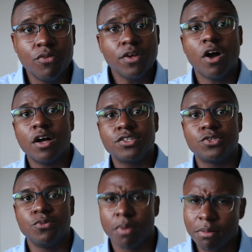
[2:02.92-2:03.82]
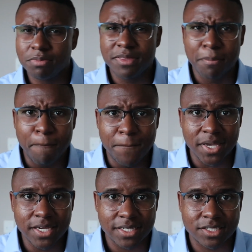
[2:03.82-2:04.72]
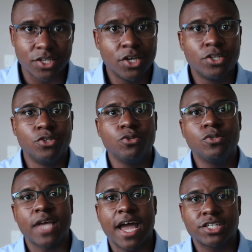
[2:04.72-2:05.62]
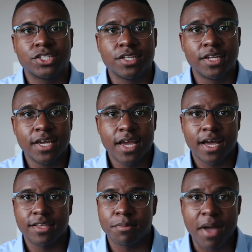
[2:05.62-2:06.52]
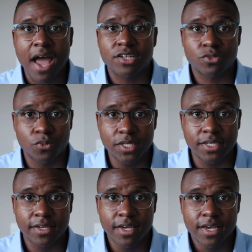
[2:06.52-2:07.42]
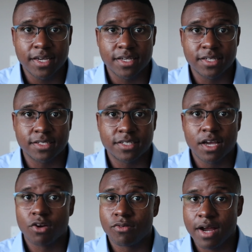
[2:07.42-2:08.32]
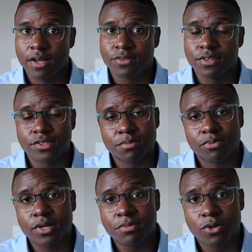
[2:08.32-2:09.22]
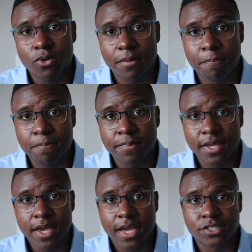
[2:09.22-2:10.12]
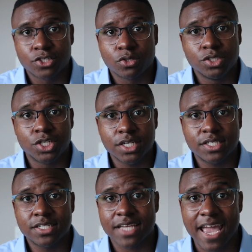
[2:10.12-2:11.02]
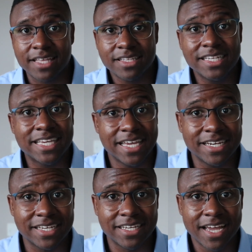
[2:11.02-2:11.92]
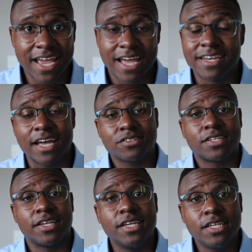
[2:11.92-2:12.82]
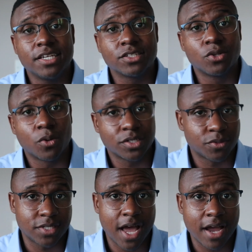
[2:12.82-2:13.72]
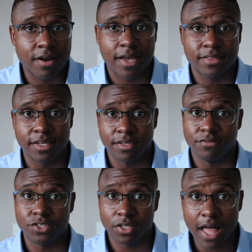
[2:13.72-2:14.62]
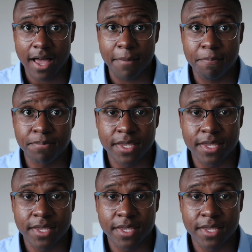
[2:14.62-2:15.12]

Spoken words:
moving on to probably the biggest news action in the past week is around the Supreme Court. And so Justice Anthony Kennedy announced that he is going to retire at the end of July.